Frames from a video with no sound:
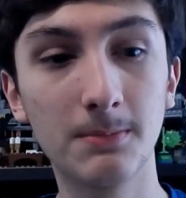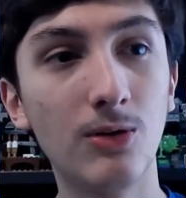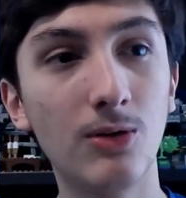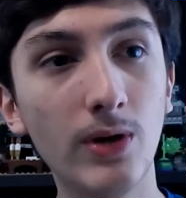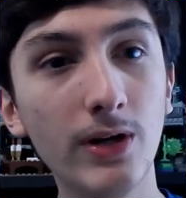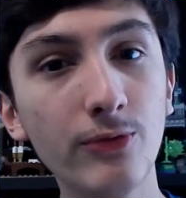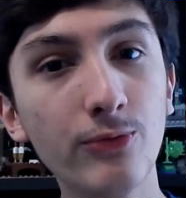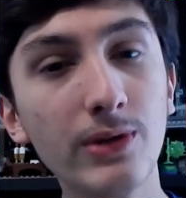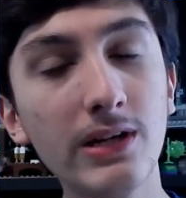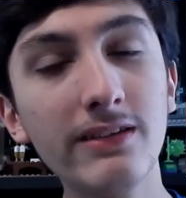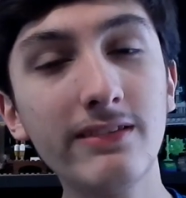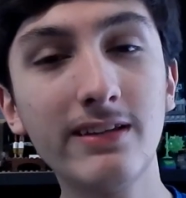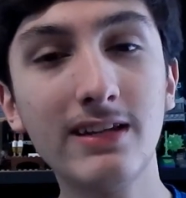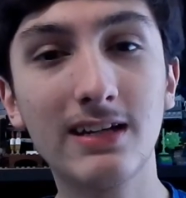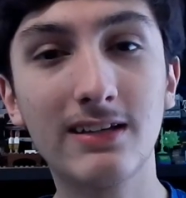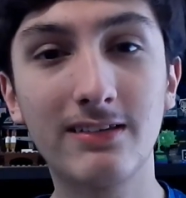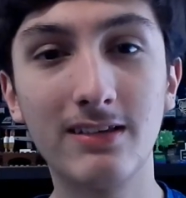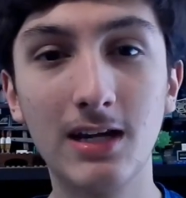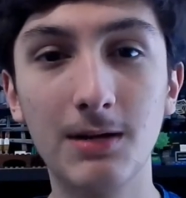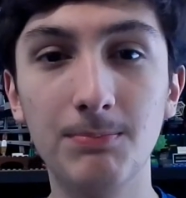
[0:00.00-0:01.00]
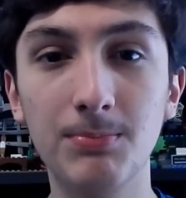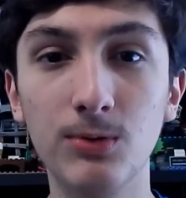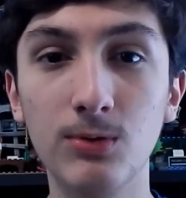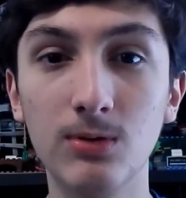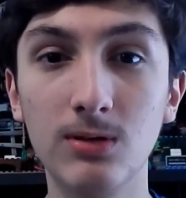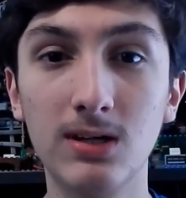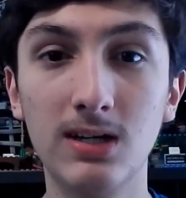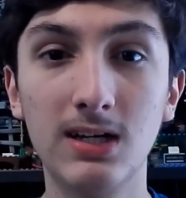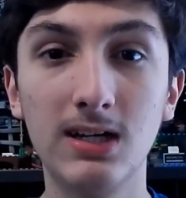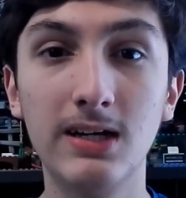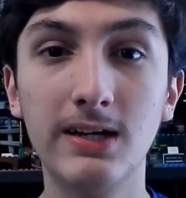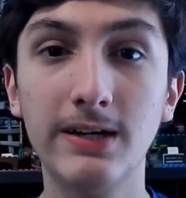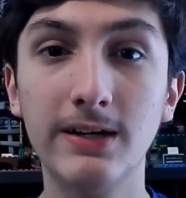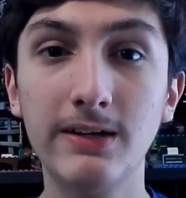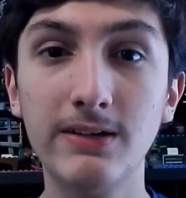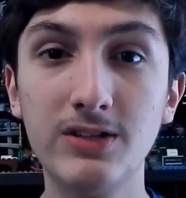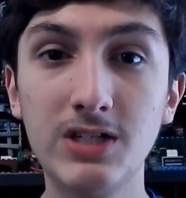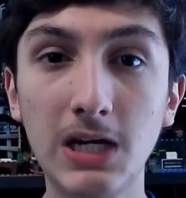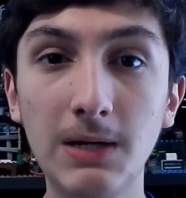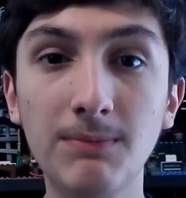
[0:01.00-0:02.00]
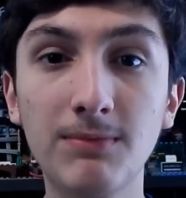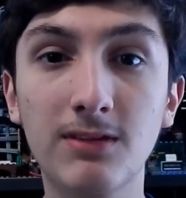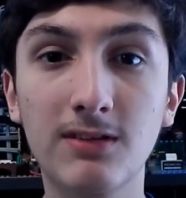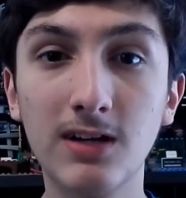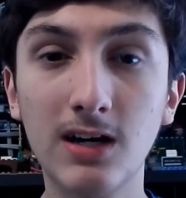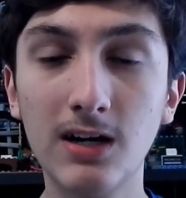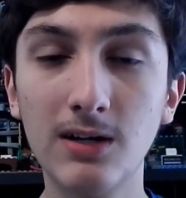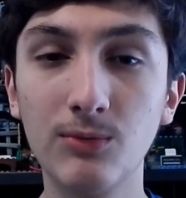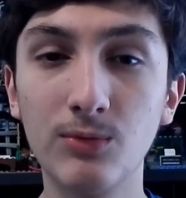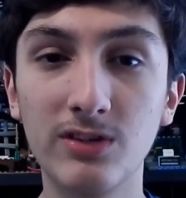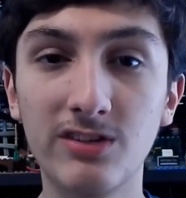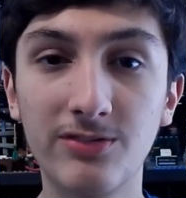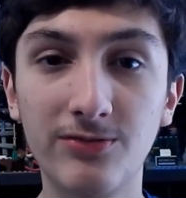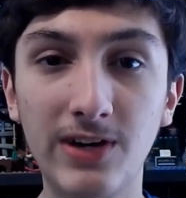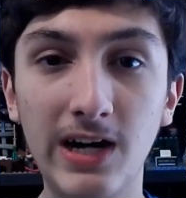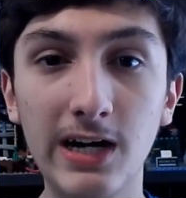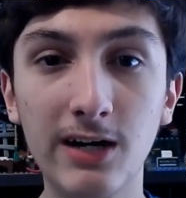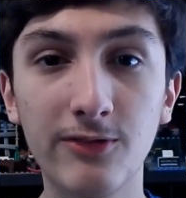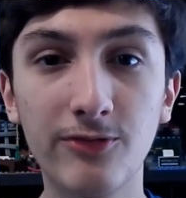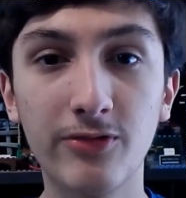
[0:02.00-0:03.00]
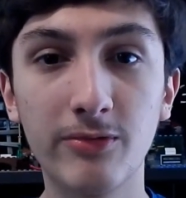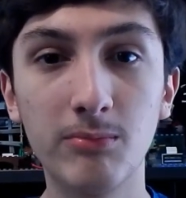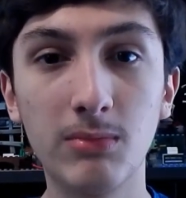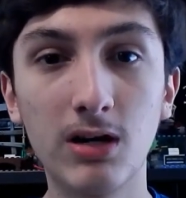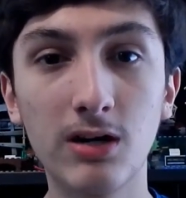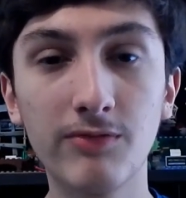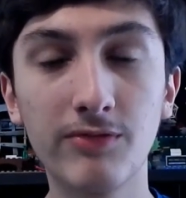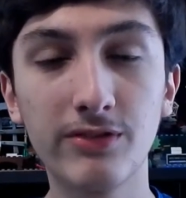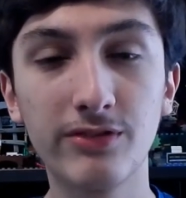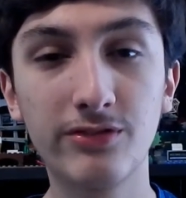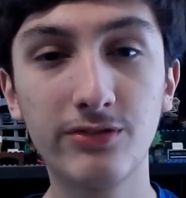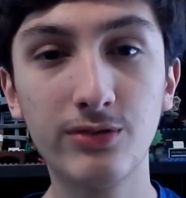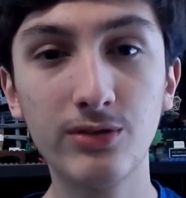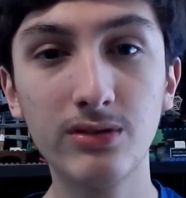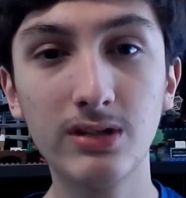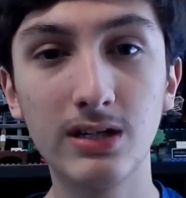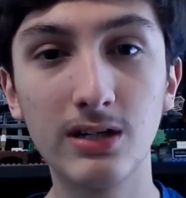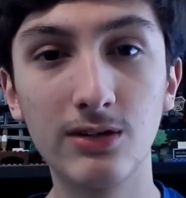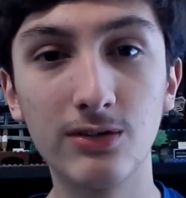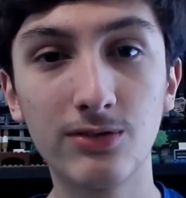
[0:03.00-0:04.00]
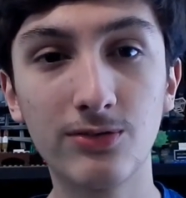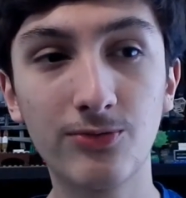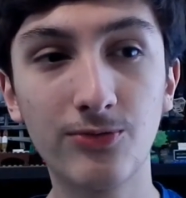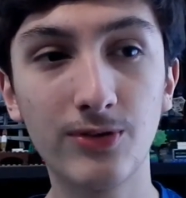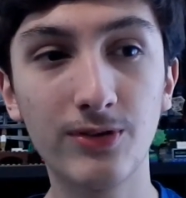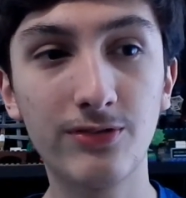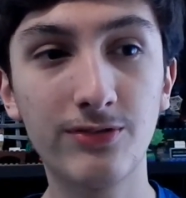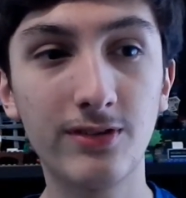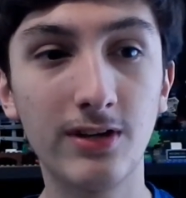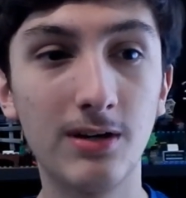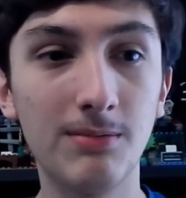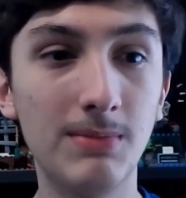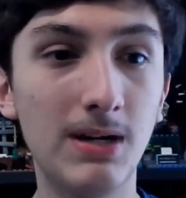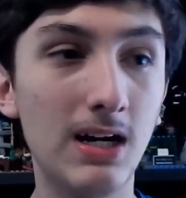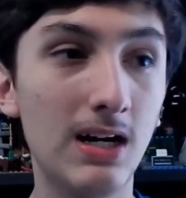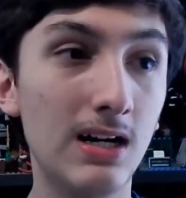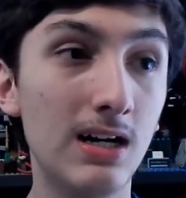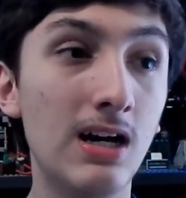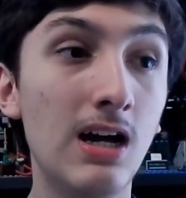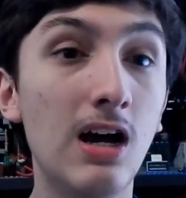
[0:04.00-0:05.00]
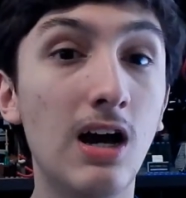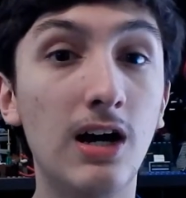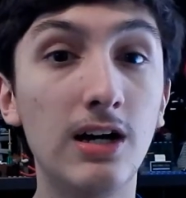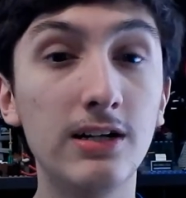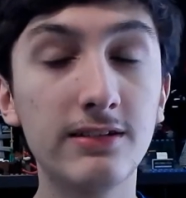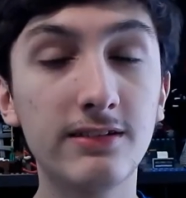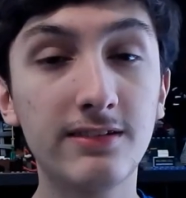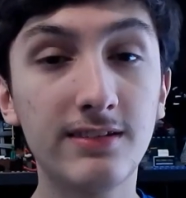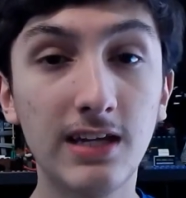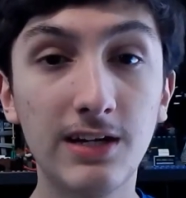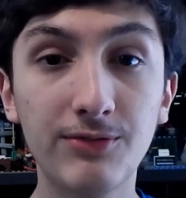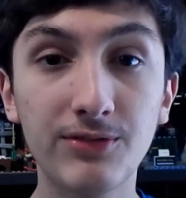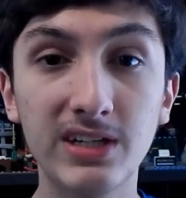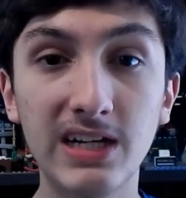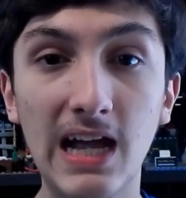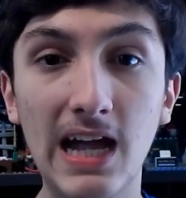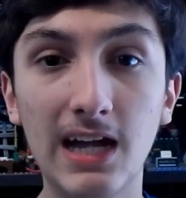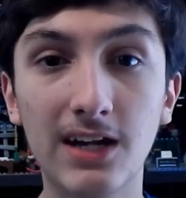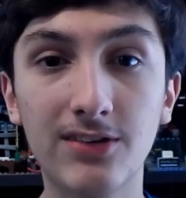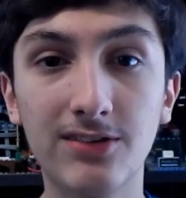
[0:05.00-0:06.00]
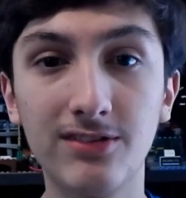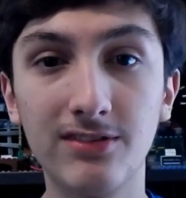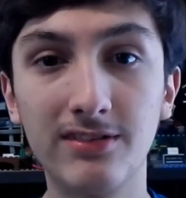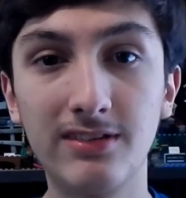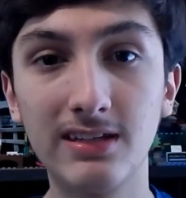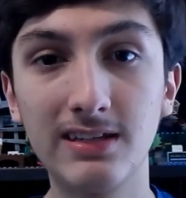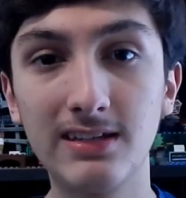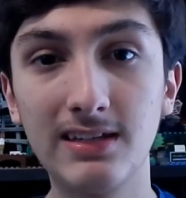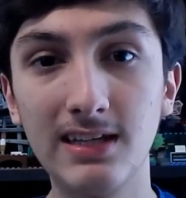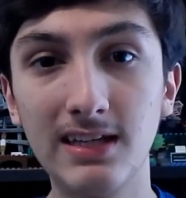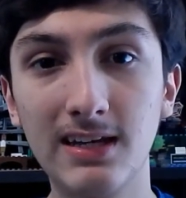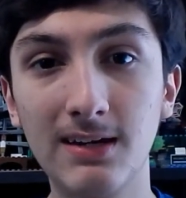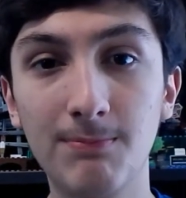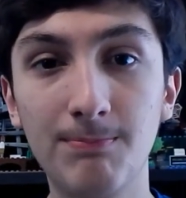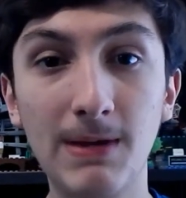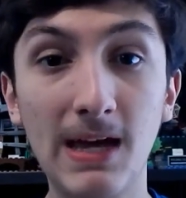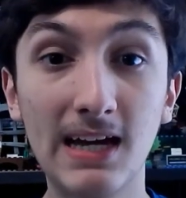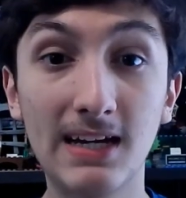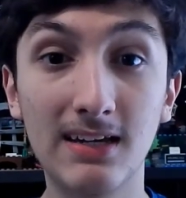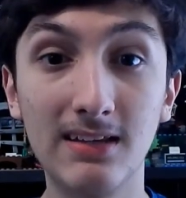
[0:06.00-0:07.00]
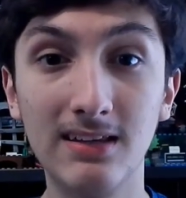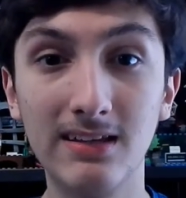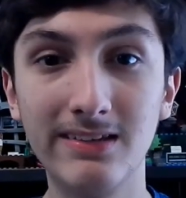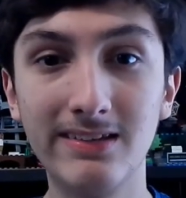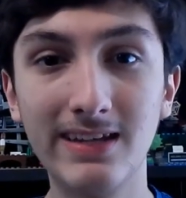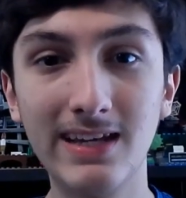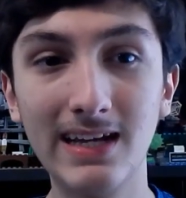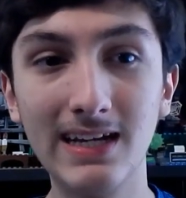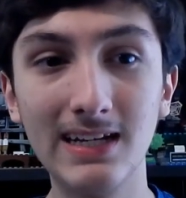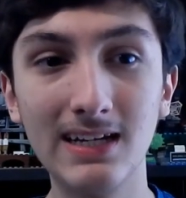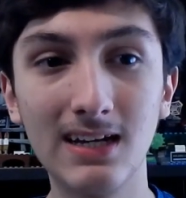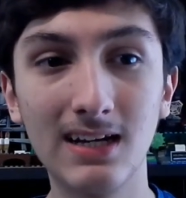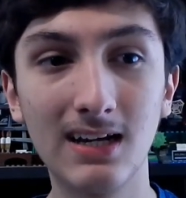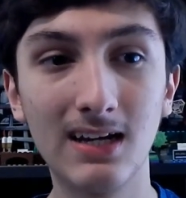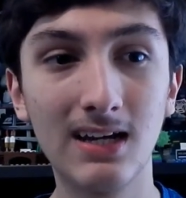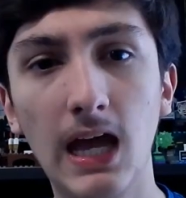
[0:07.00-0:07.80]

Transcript: One recent example, James Gunn was fired from Marvel Studios for some unsavory actions he did back in the day.